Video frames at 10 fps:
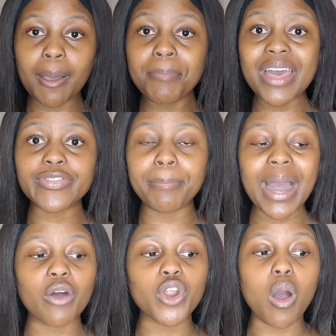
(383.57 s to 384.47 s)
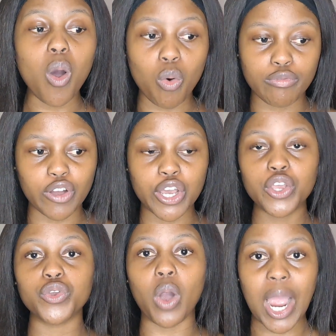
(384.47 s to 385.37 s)
the powder over
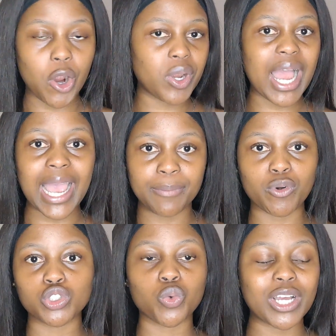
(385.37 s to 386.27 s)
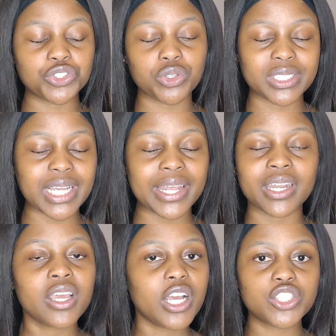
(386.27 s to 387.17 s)
your eyebrows once you're done.
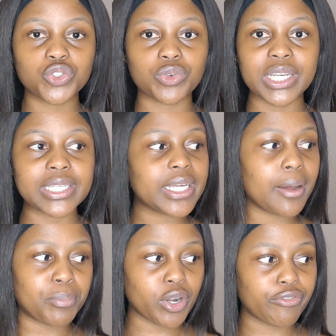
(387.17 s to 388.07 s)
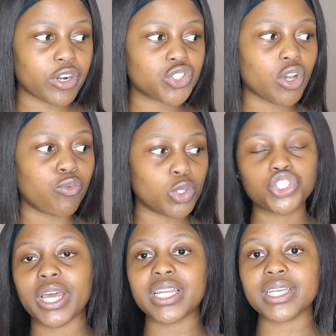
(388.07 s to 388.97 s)
It's really a preference of which
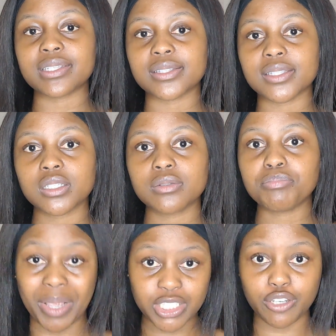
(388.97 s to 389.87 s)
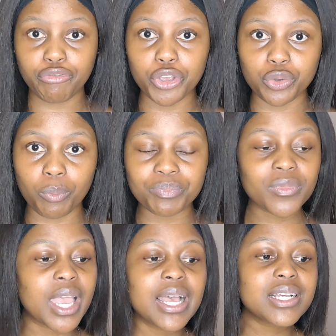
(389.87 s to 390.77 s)
one is better for you.
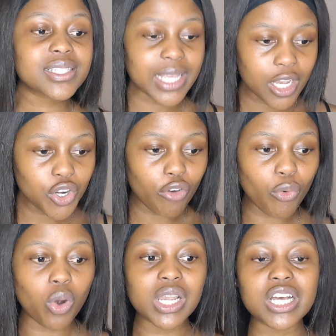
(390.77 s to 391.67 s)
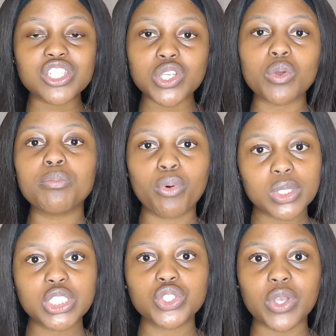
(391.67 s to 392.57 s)
Second of all, it's so
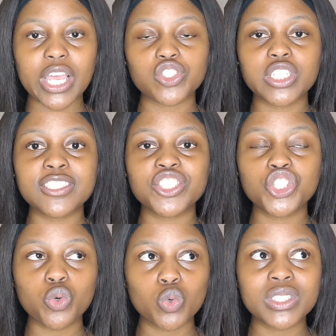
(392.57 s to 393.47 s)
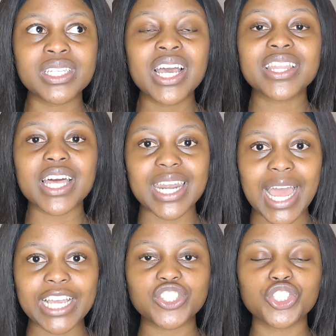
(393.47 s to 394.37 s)
important to actually choose the
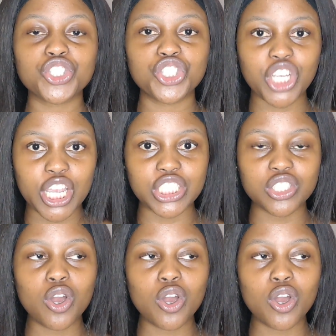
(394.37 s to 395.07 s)
right shade